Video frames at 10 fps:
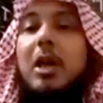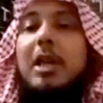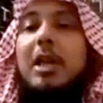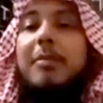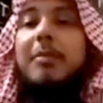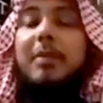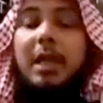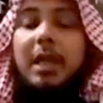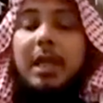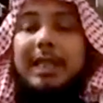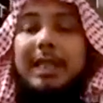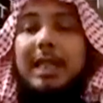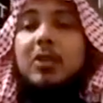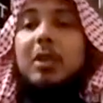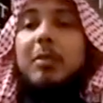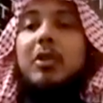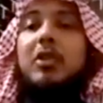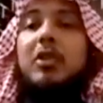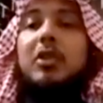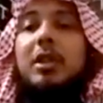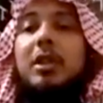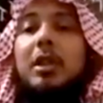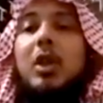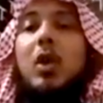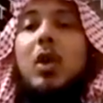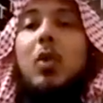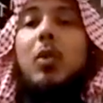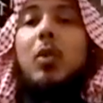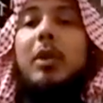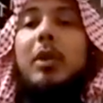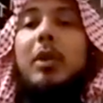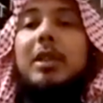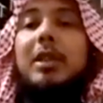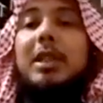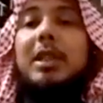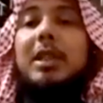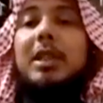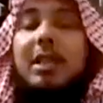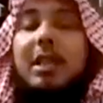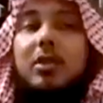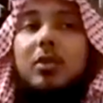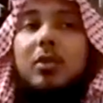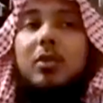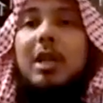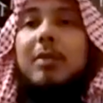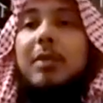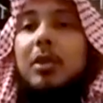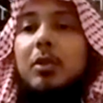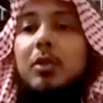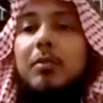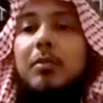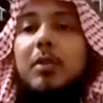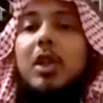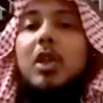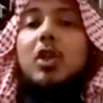mentally, physically. You wanna get to the position where when he or she says to come in the